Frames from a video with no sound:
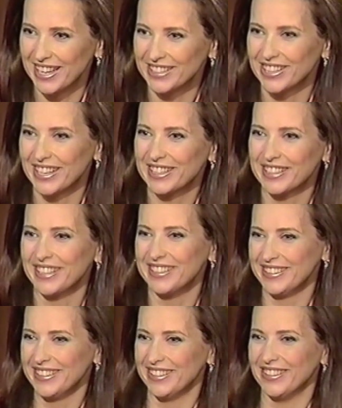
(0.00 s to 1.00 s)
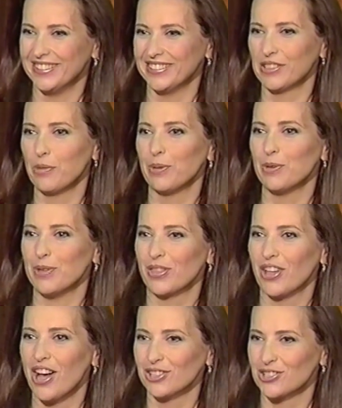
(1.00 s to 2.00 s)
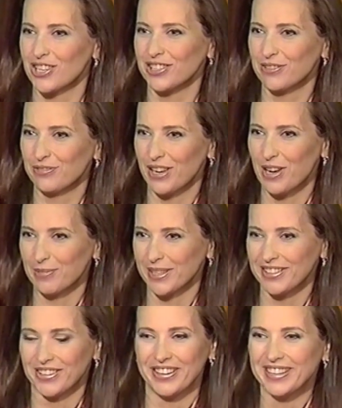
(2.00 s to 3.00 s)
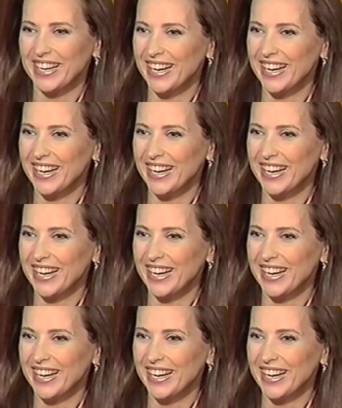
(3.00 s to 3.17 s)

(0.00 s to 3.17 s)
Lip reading: is that like a little bit of mythology in the family, or